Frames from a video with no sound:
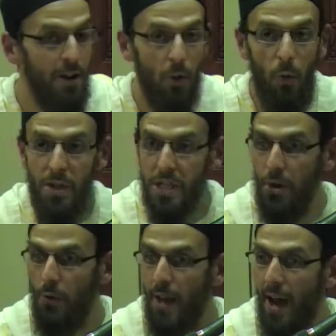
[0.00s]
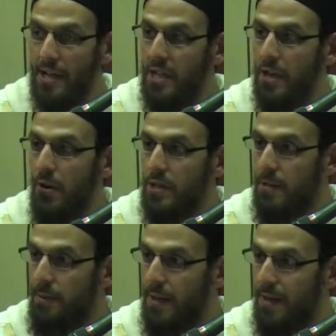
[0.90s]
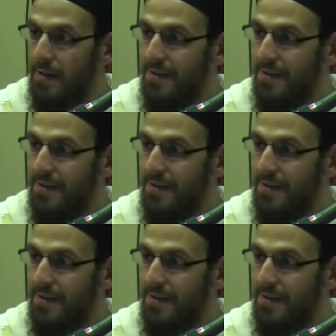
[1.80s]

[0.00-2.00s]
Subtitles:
what's your reaction going to be?